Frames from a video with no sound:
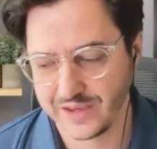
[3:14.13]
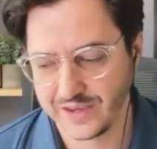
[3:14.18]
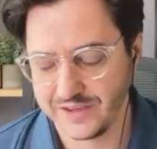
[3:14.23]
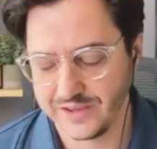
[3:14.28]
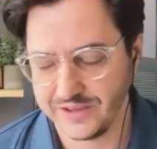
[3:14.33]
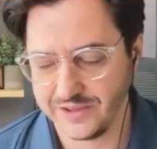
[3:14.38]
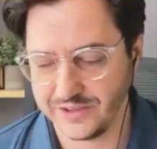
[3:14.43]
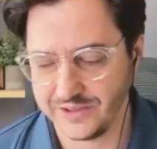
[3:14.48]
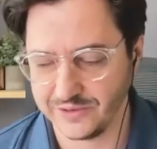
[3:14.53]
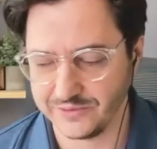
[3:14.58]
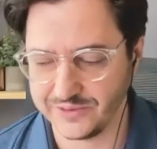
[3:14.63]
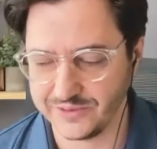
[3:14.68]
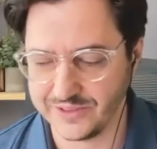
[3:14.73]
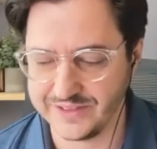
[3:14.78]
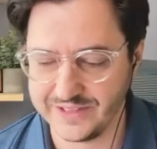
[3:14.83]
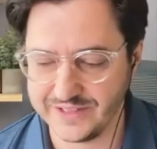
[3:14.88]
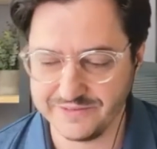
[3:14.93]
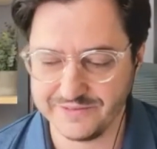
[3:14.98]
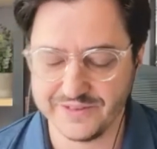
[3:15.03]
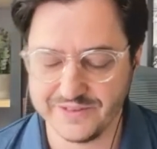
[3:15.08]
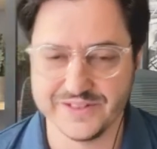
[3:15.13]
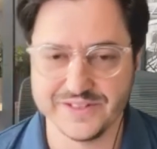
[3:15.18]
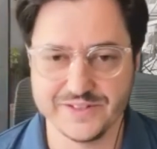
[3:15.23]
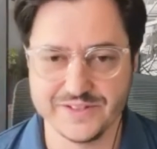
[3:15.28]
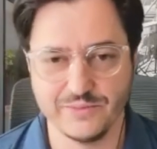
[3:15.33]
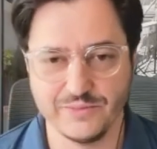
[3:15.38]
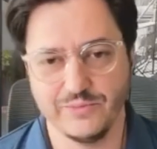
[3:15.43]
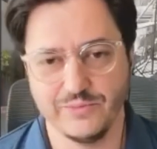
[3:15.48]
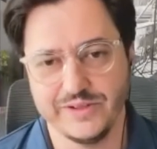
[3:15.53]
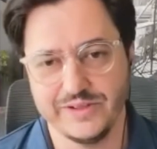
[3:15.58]
you know the
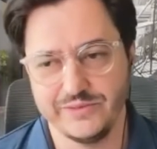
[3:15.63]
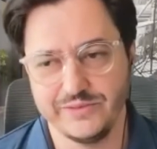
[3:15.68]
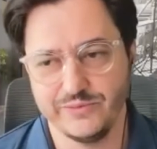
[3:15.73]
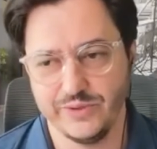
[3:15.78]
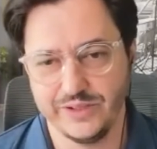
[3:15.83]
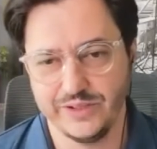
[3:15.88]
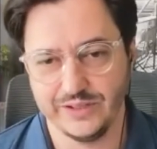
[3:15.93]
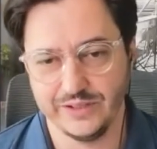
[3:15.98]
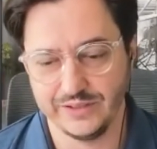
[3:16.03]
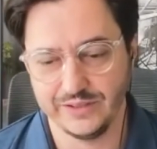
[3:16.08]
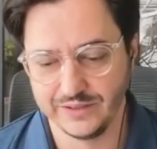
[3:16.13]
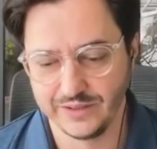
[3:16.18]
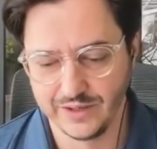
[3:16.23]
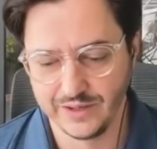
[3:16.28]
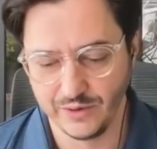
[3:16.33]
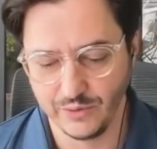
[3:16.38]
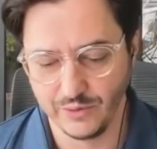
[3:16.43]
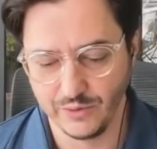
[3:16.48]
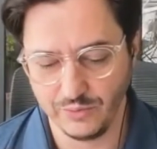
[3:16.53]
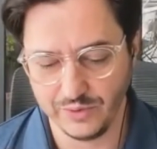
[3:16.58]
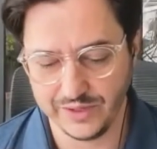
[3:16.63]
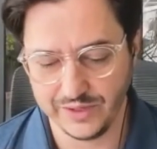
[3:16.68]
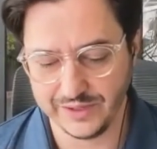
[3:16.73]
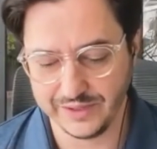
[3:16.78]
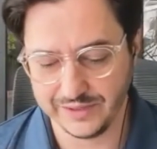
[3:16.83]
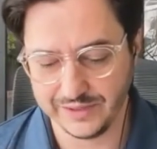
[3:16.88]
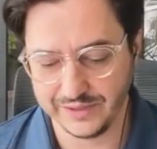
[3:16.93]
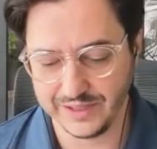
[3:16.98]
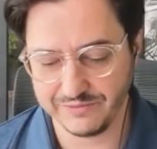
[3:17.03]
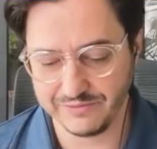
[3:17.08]
difference between
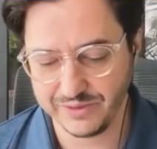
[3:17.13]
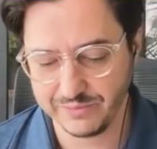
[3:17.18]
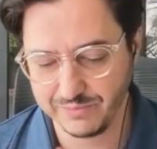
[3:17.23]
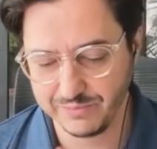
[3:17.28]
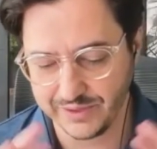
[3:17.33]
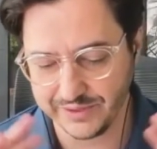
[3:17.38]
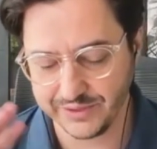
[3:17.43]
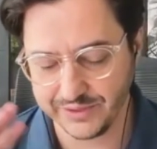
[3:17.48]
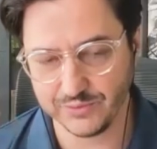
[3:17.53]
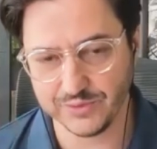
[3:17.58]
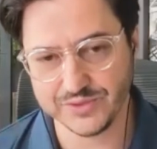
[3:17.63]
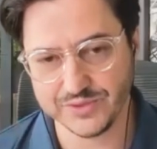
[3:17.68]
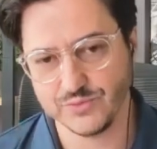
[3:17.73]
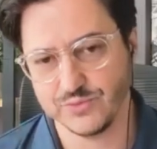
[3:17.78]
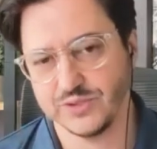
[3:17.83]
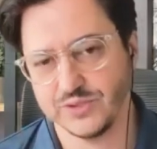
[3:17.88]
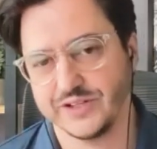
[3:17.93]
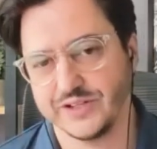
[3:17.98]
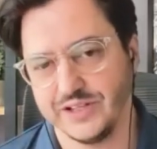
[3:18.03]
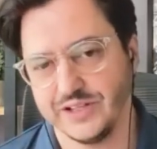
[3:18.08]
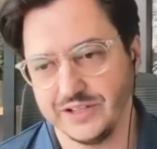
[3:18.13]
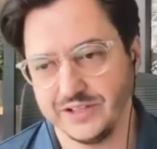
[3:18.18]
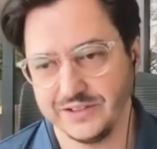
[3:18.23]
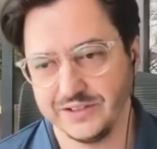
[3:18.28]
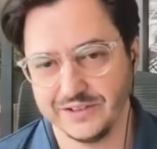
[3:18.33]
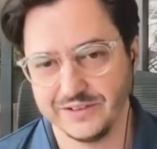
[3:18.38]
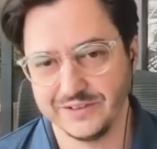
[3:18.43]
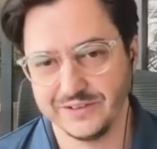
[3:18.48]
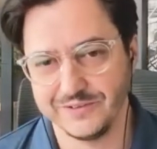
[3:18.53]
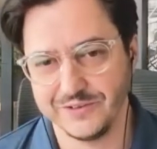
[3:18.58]
when everybody was
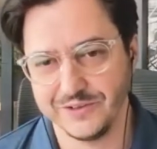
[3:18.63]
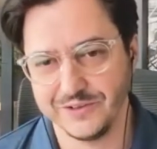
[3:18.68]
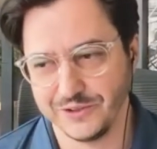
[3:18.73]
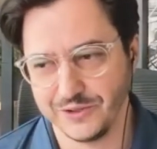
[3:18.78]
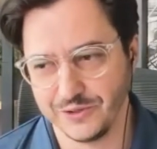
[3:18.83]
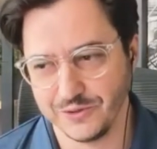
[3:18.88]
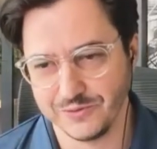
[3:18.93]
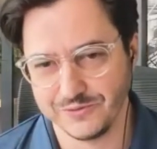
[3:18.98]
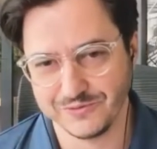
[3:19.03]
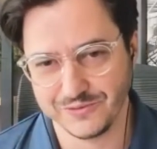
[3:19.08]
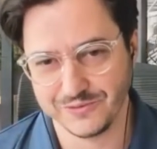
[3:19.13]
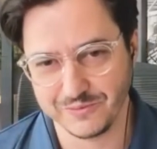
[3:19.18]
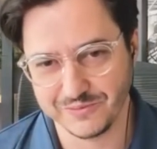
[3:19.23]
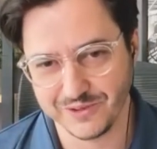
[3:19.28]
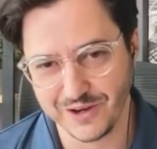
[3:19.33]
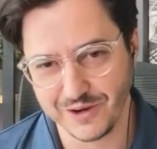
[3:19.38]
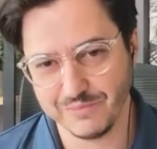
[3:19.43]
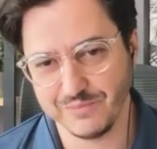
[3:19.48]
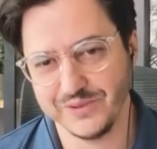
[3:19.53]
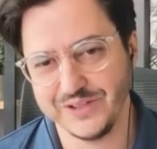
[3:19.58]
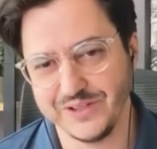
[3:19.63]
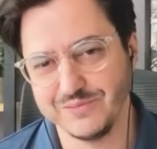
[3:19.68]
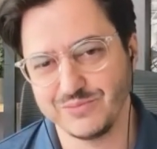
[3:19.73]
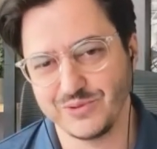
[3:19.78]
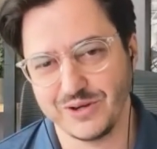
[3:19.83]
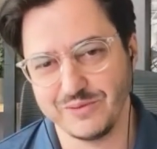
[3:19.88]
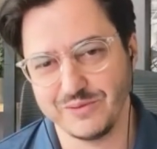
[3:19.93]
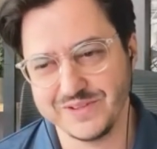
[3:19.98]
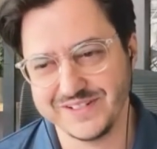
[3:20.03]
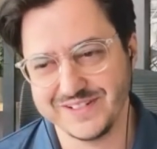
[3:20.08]
working, you know, from company
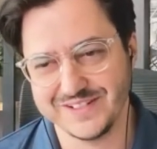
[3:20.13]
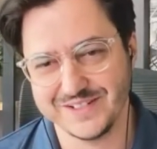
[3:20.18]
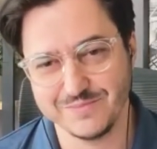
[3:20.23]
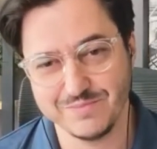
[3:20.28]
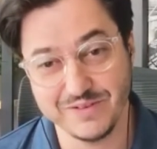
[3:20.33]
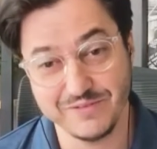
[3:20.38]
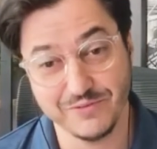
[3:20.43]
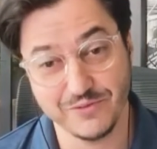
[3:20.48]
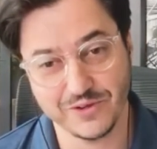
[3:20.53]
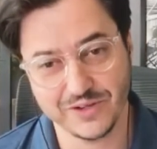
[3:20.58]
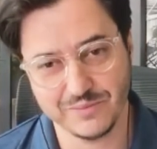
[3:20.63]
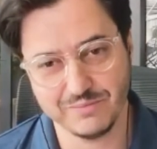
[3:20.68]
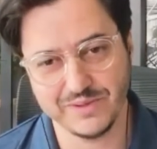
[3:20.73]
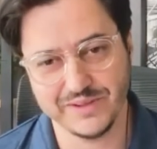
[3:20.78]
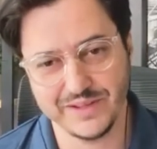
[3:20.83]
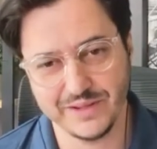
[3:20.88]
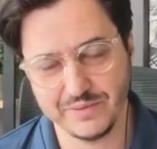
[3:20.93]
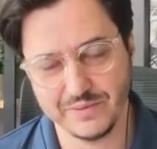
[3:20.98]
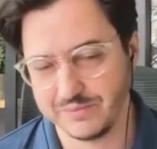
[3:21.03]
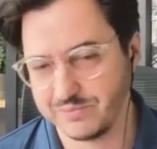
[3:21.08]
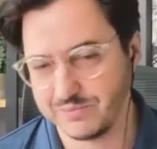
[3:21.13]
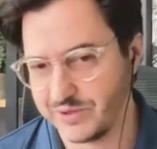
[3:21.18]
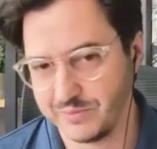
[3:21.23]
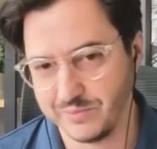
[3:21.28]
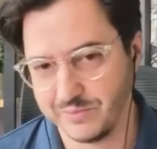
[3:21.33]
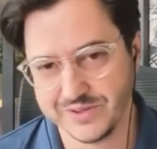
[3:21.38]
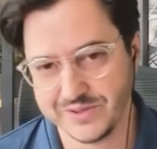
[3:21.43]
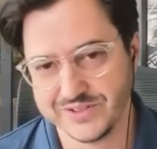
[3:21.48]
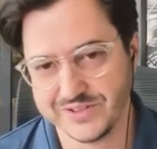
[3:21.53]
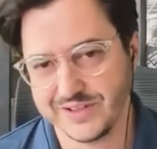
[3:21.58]
premises before the pandemic,
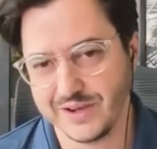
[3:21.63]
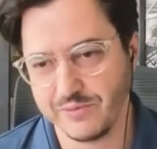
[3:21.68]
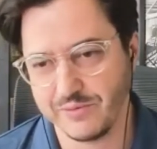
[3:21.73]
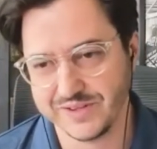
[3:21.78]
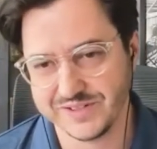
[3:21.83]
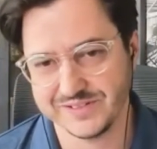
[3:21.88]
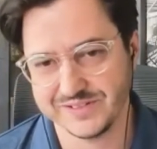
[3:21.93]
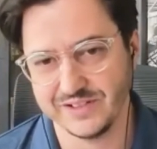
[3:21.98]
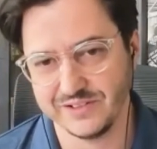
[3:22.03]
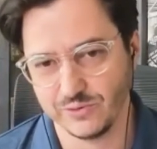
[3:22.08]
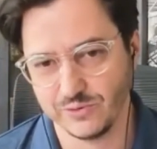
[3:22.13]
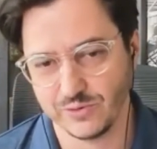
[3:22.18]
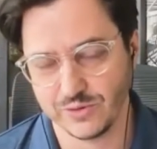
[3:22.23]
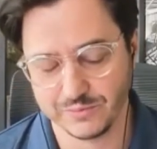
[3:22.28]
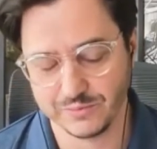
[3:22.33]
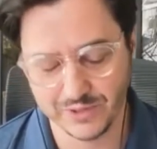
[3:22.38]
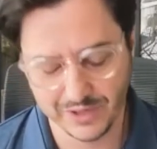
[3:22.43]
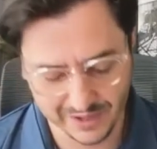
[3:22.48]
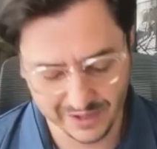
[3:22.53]
pretty much that was the norm.